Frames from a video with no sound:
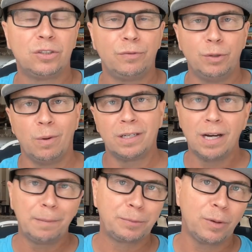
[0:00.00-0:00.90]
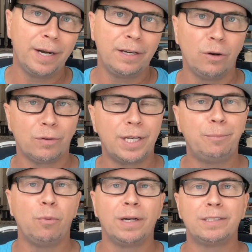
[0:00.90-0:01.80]
So if you want to upgrade it or
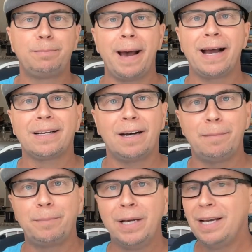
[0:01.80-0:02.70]
keep one as backup,